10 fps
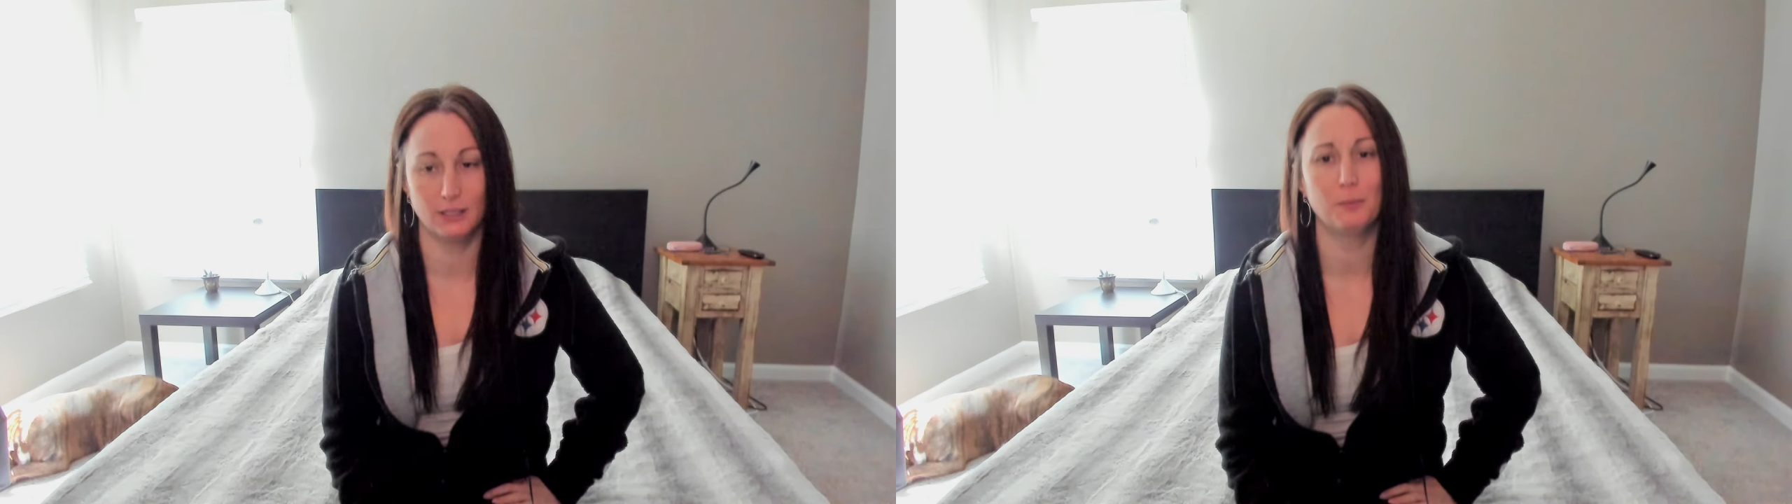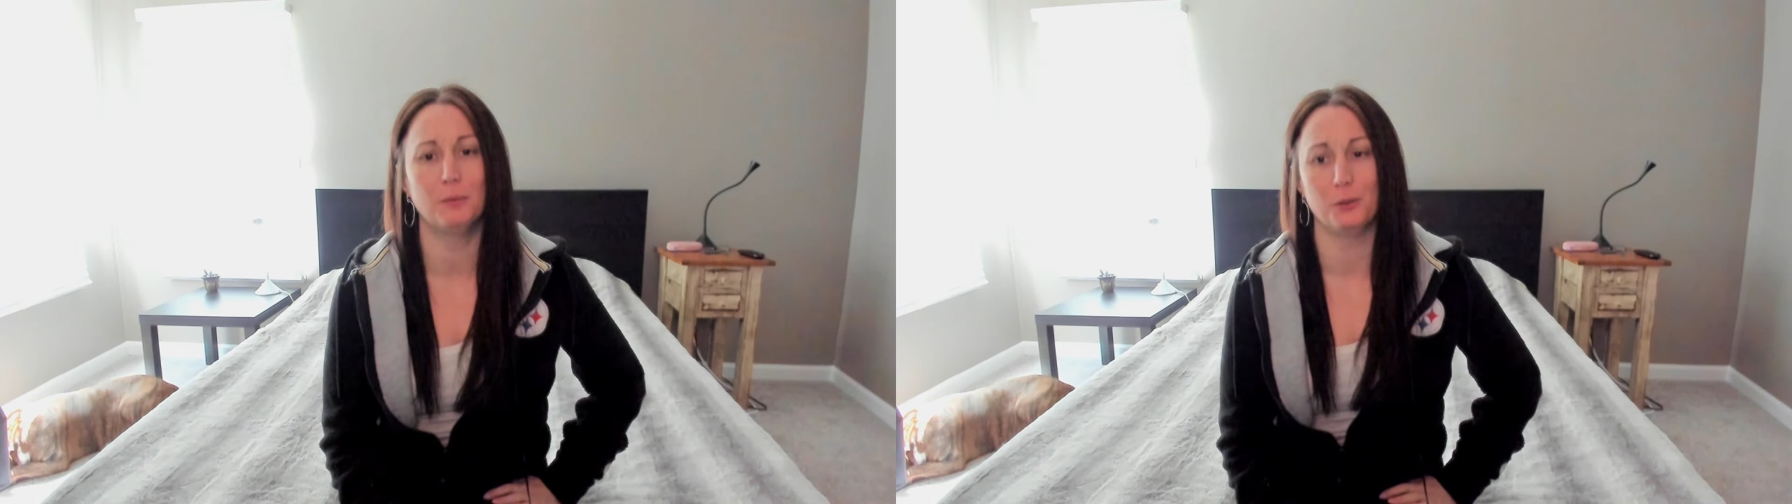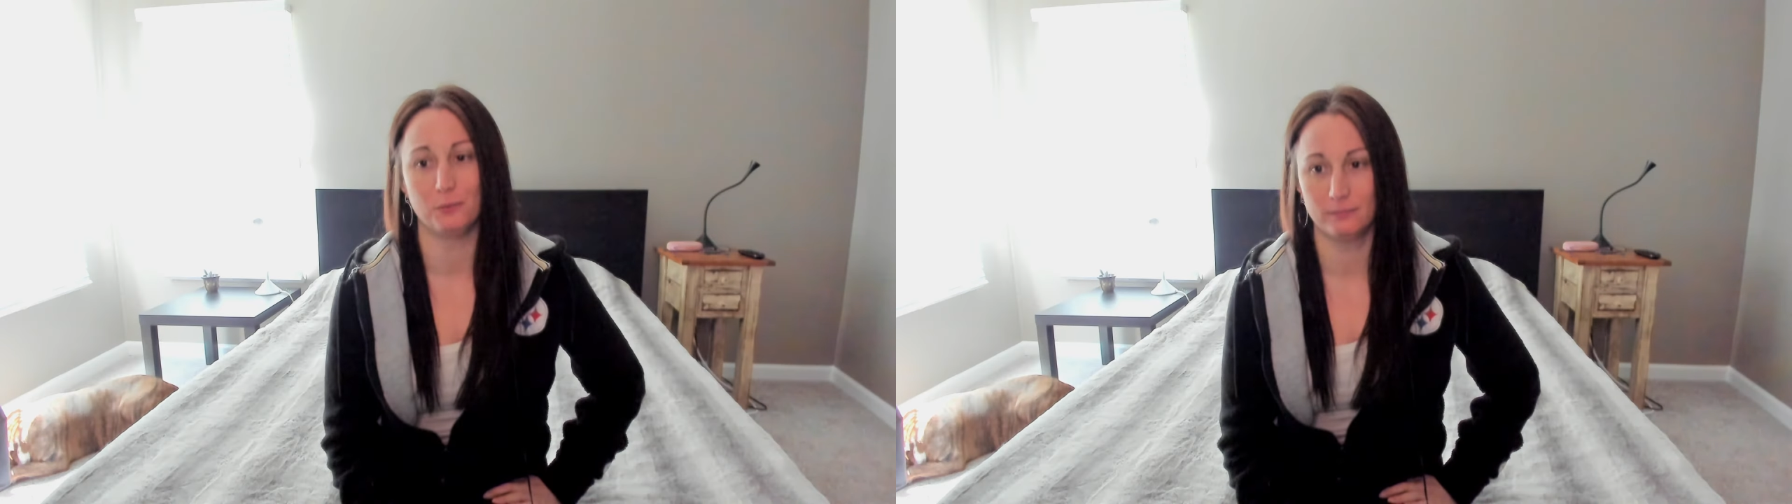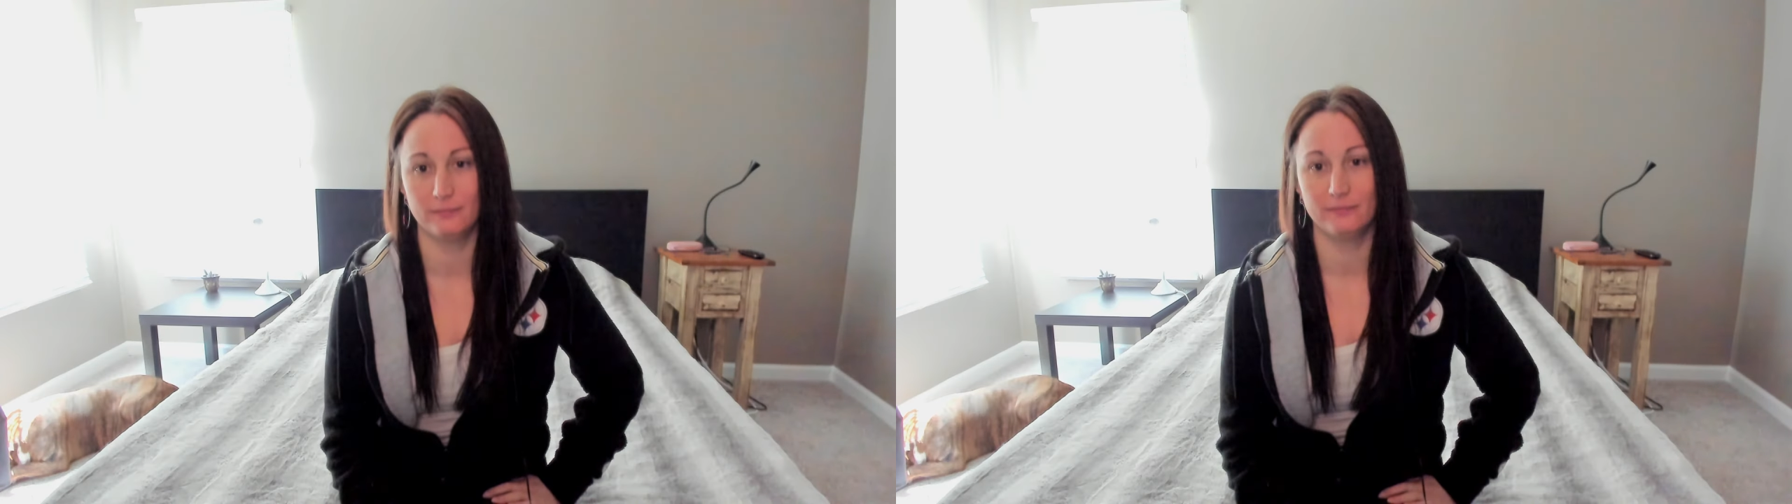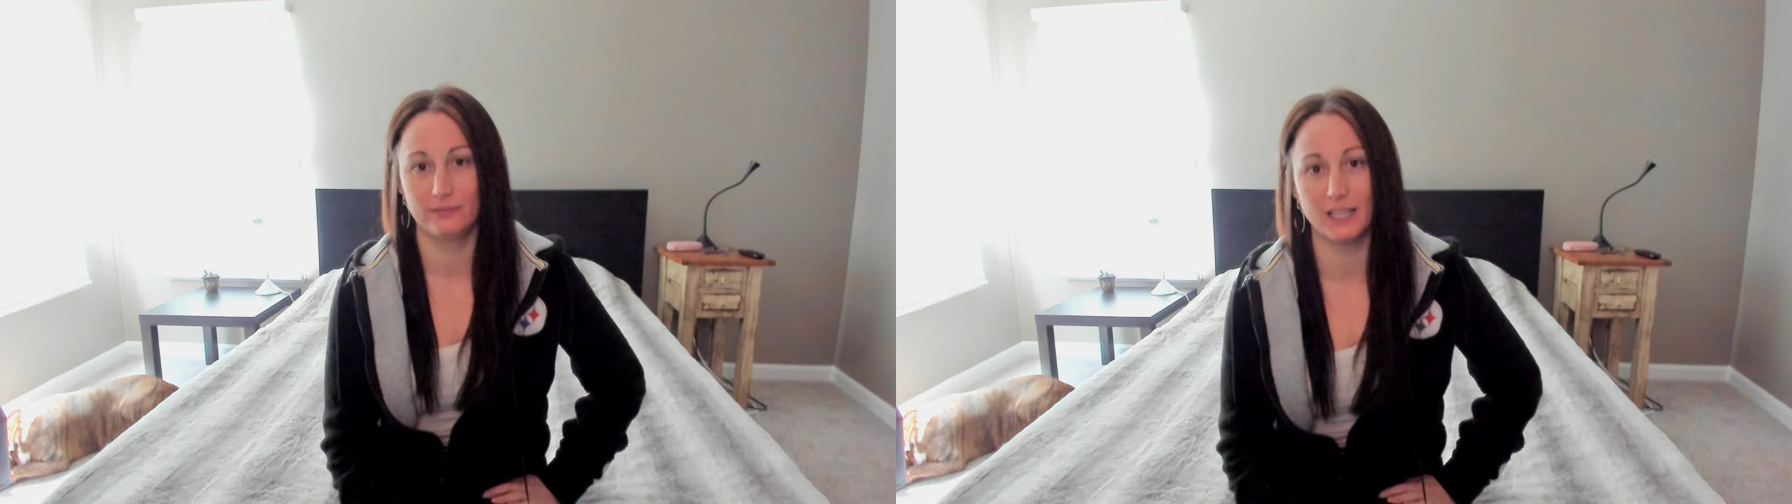To the moon.
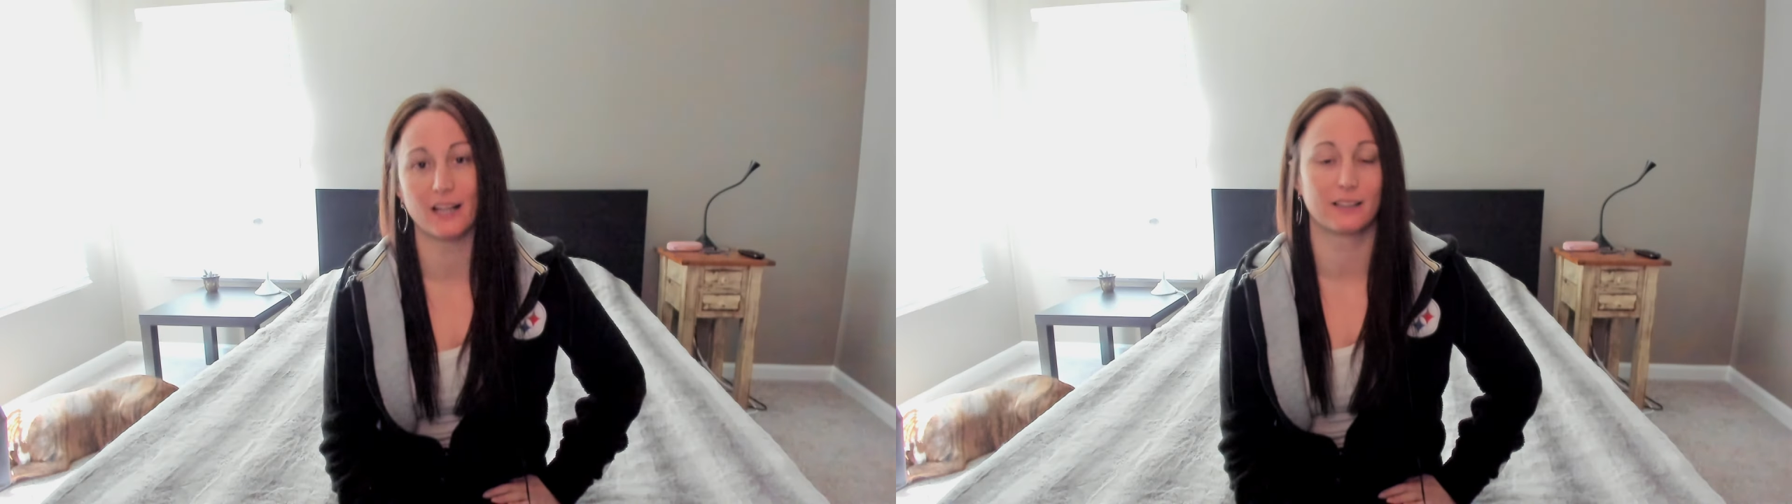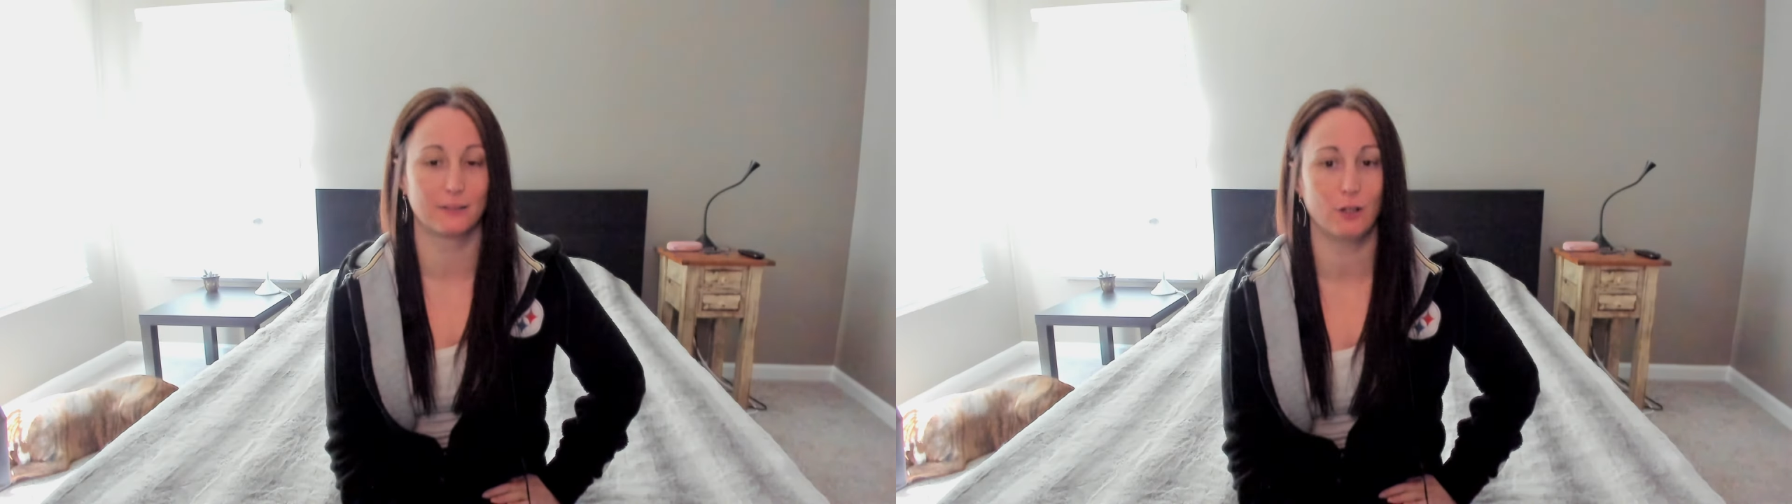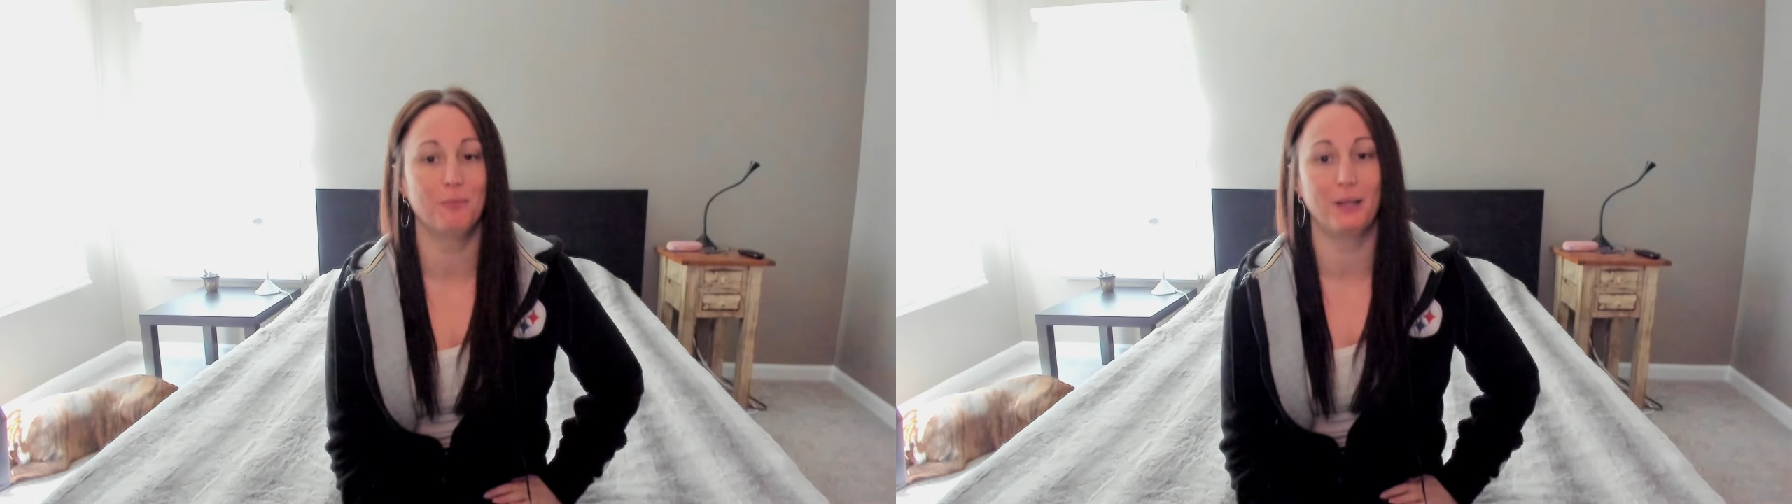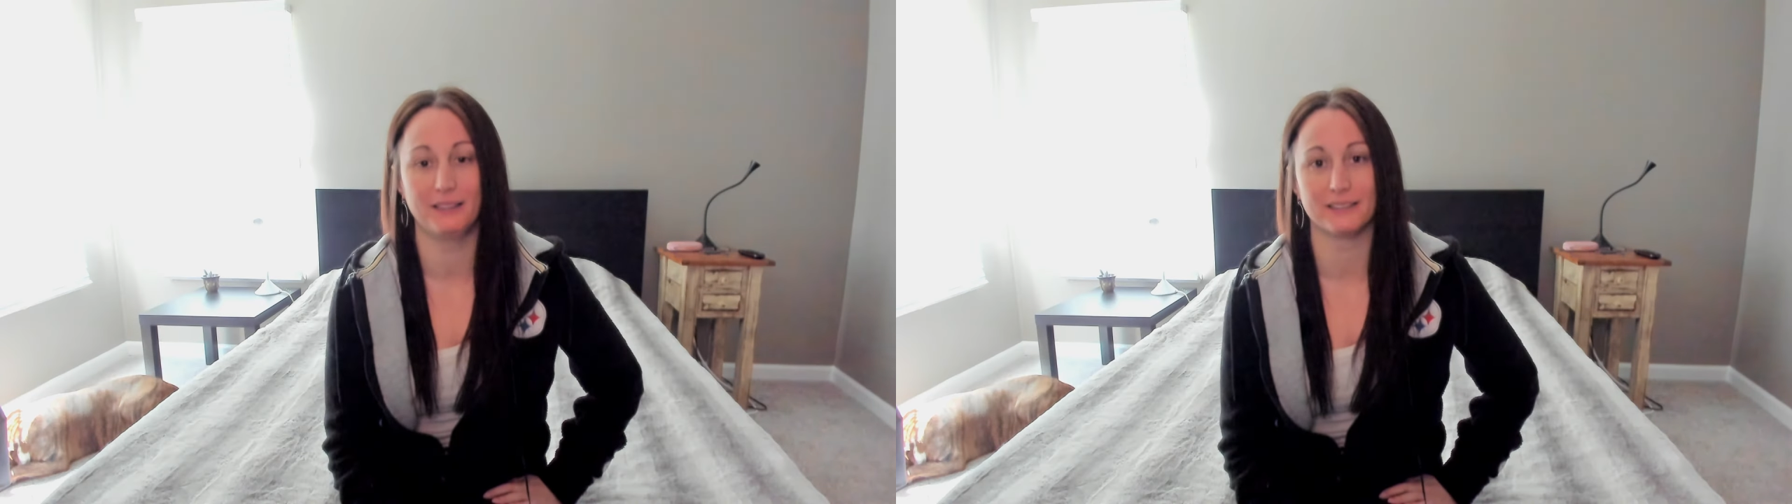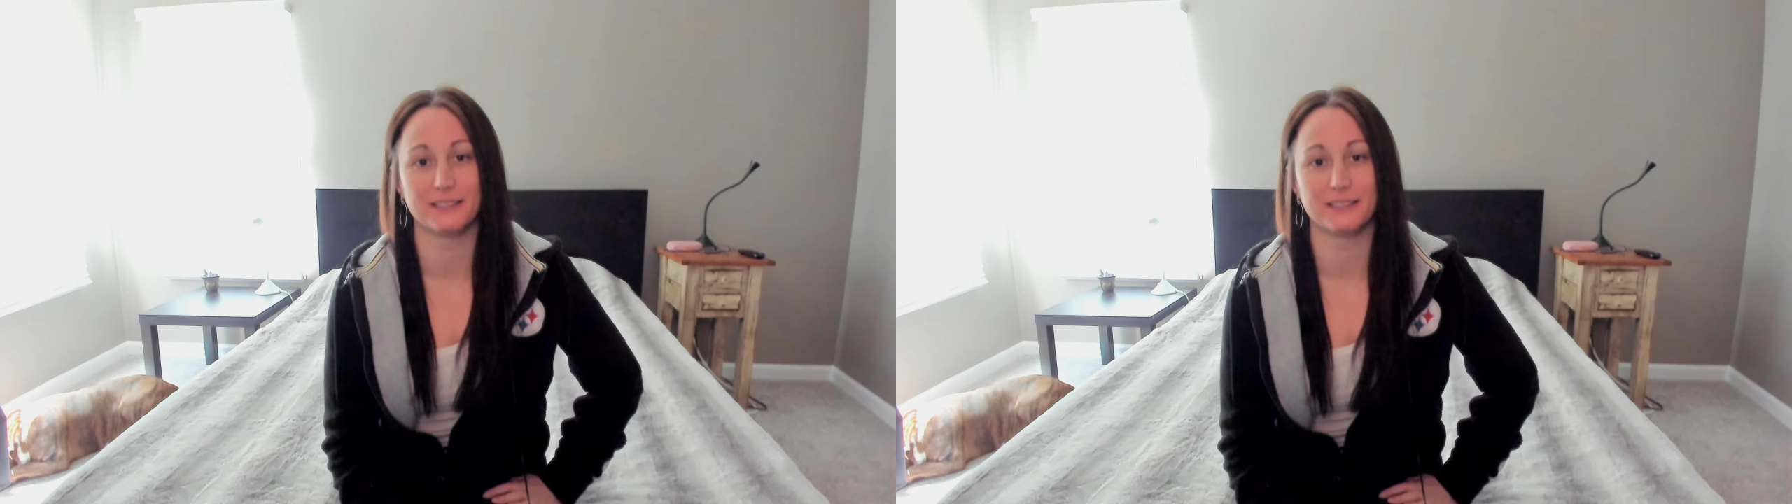Yeah, because of all places,